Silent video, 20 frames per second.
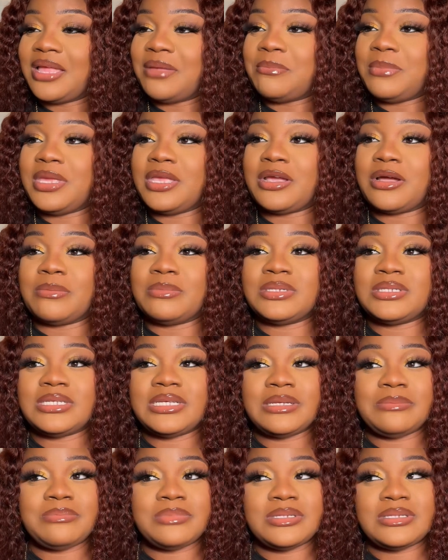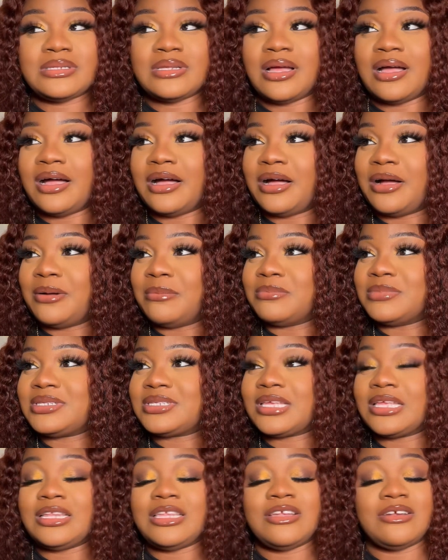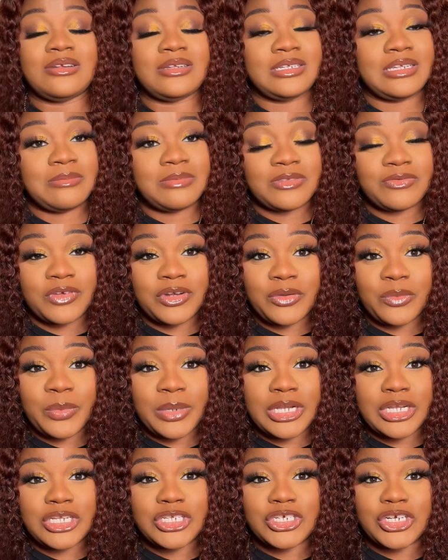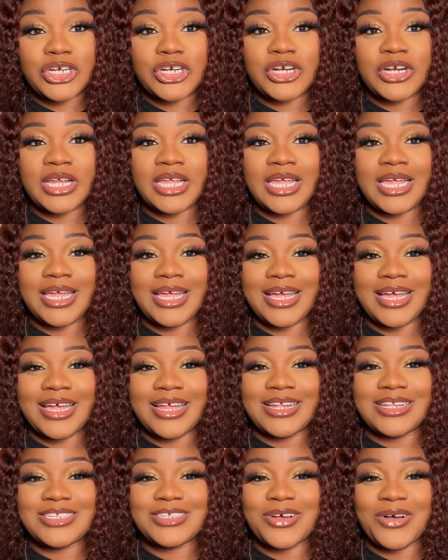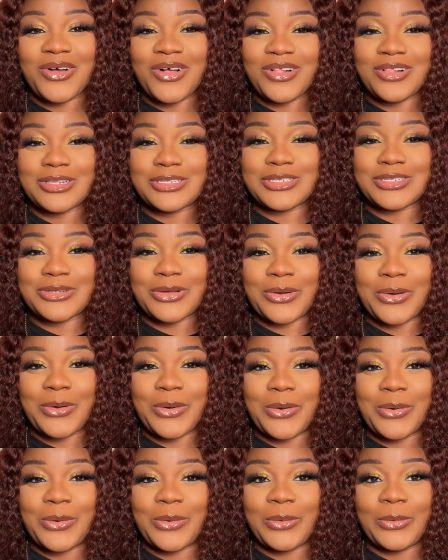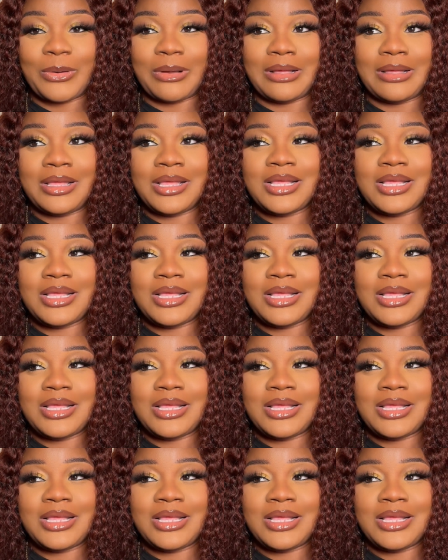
makeup tips, skincare tips for the winter, and also